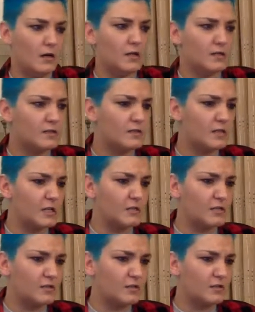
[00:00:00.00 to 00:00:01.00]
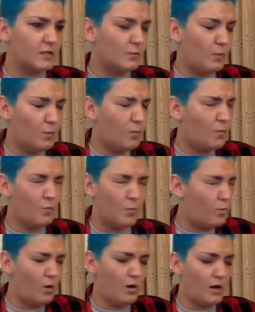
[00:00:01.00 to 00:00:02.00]
it's just like,
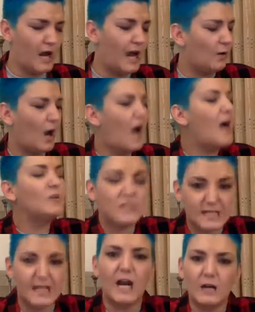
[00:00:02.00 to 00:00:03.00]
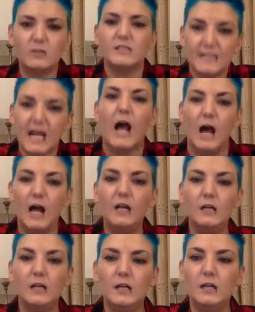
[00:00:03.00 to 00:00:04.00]
what, how did
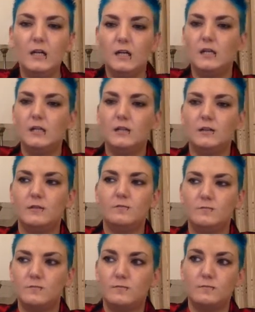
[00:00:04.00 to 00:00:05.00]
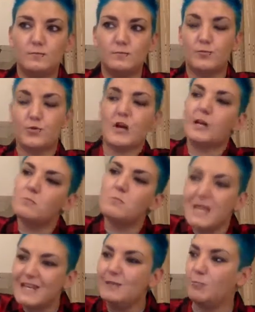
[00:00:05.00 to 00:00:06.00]
that bring
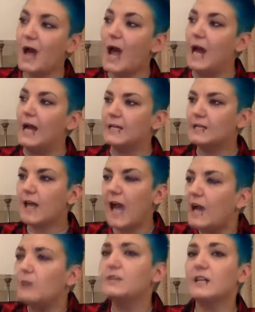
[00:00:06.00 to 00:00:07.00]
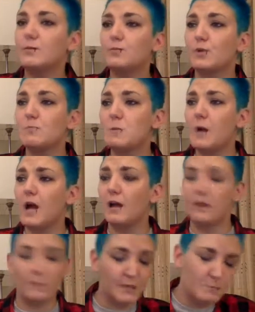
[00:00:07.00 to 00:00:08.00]
me back? How did that bring me
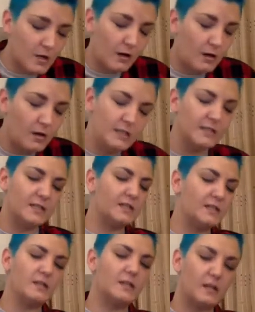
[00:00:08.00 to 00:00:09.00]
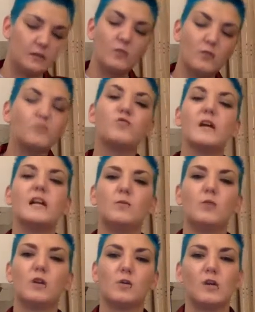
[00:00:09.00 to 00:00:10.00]
back? I mean, at the end of the day, I don't really
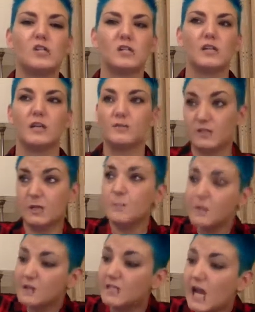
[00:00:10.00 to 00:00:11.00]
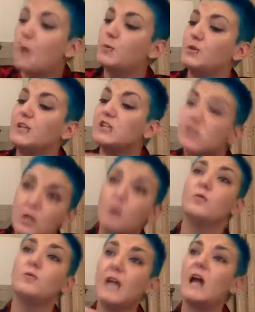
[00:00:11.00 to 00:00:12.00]
want to question it. For something that's happened that is
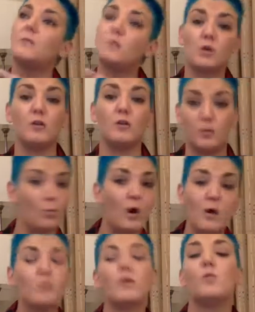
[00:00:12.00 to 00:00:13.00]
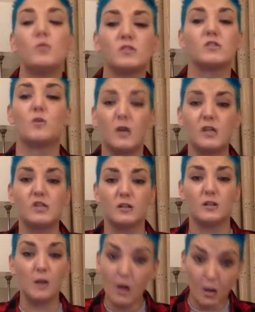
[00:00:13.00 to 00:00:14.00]
so damn good, why would I want to
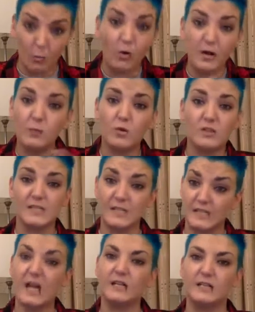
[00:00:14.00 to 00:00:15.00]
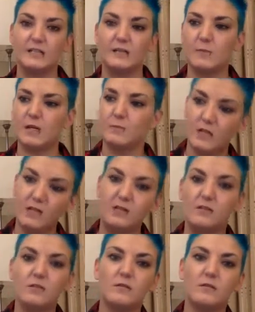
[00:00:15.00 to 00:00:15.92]
question what it was exactly that made me,